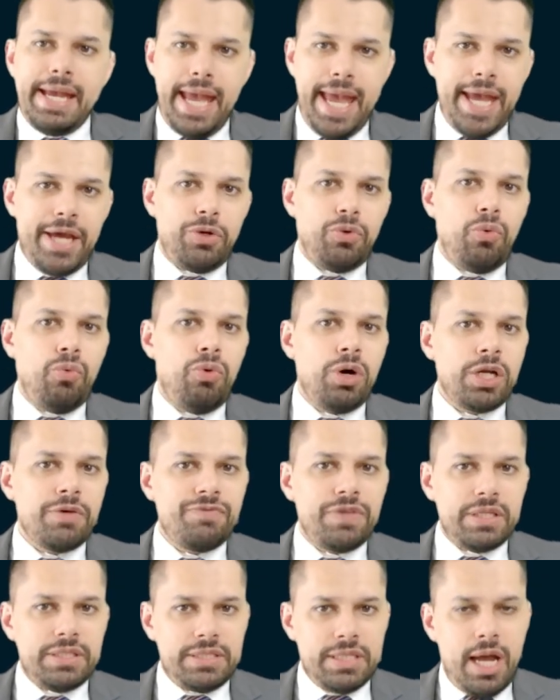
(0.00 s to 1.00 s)
And one
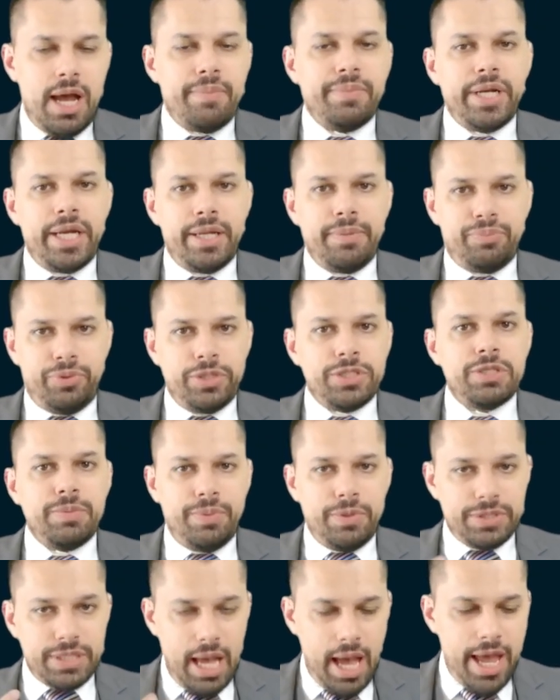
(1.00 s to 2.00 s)
of the dominating
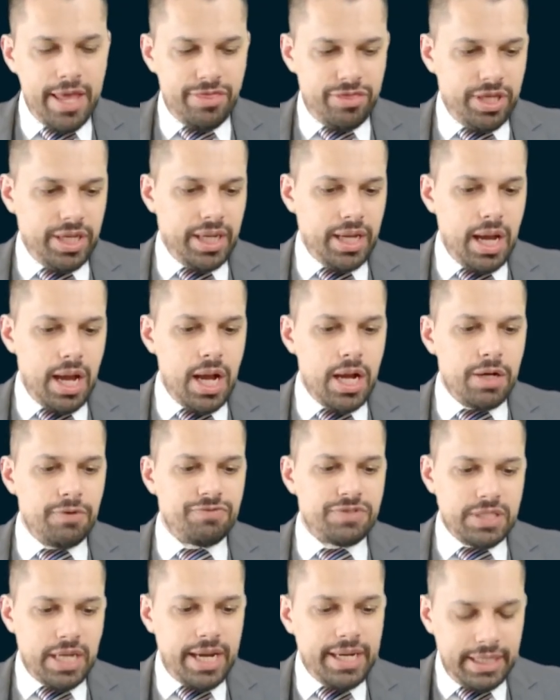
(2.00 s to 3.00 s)
principles, I think,
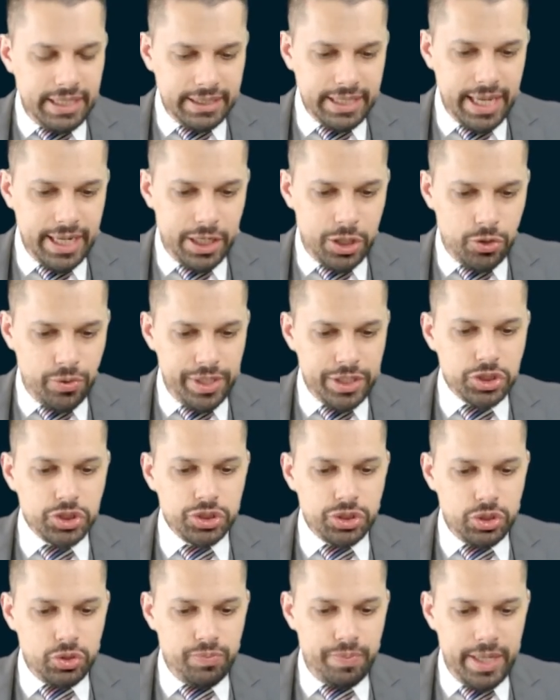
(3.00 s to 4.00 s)
of tightening that
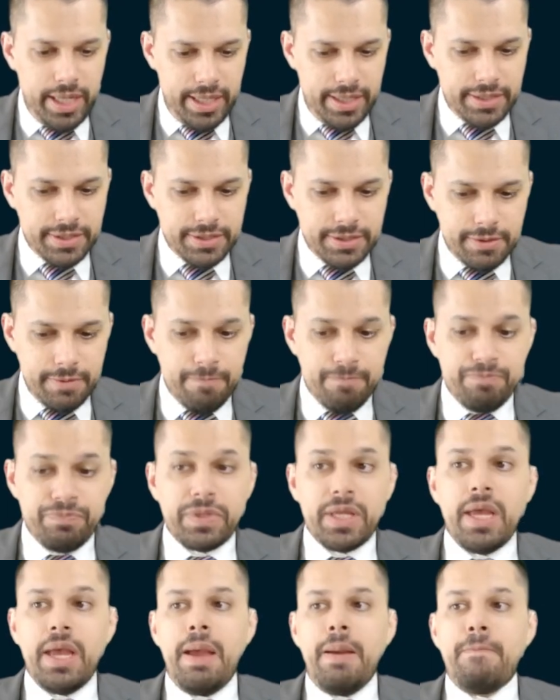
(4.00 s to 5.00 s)
iteration loop is
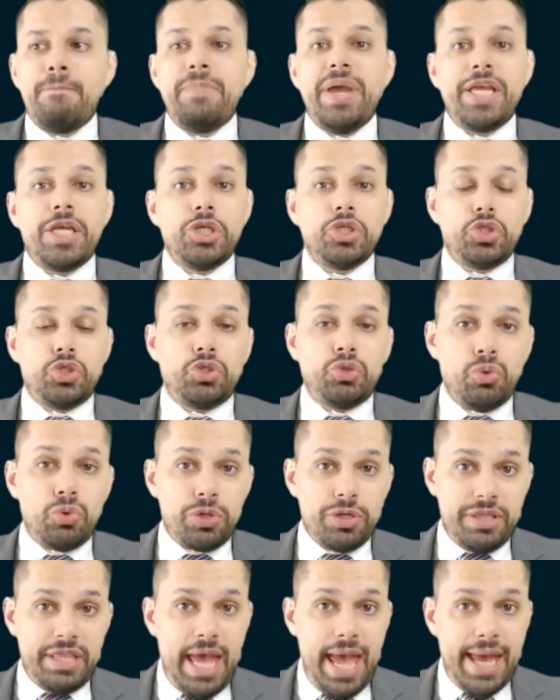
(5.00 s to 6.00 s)
making
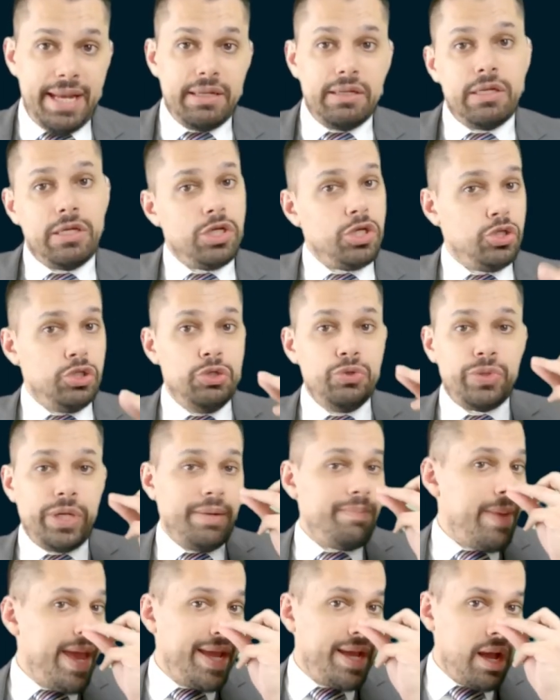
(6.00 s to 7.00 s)
sure that you
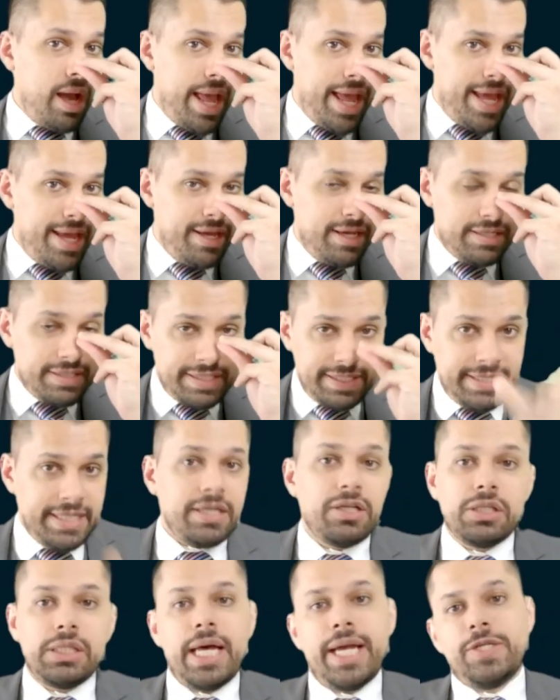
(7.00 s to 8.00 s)
can make a
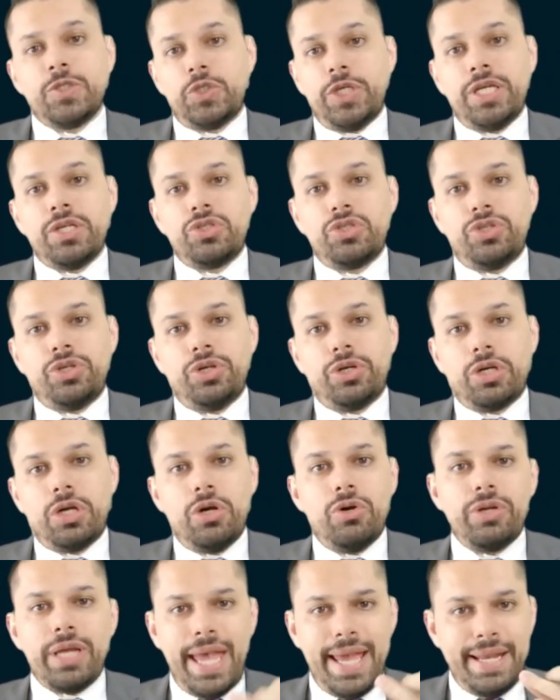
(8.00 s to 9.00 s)
single line change to your
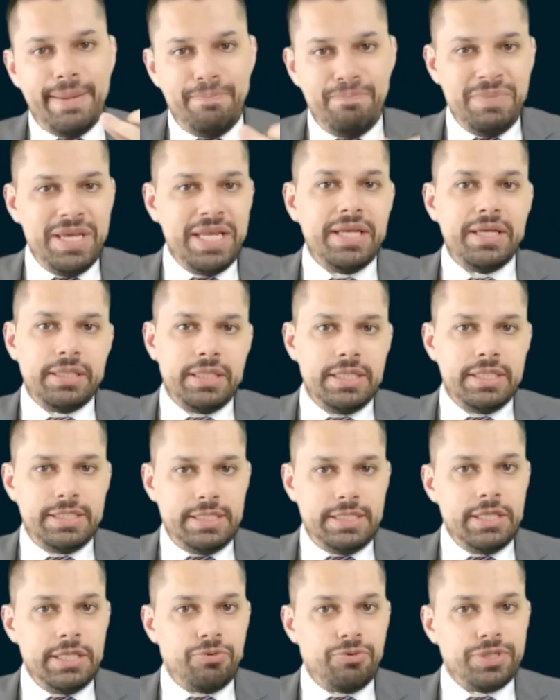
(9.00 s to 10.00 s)
code and immediately
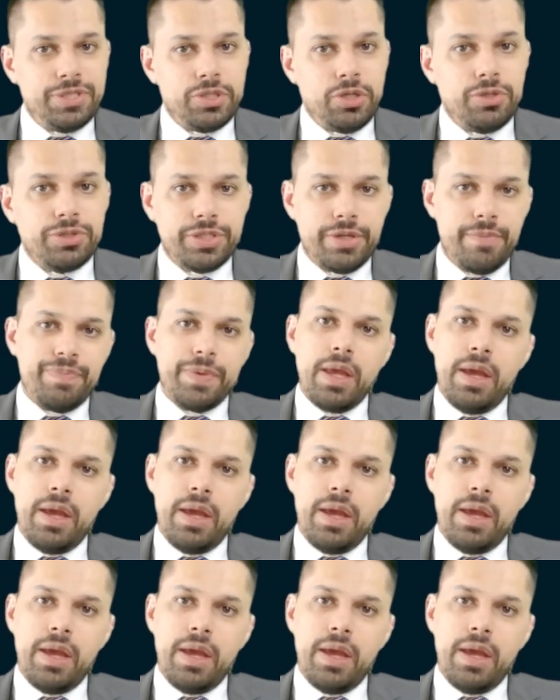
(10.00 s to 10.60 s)
see the result.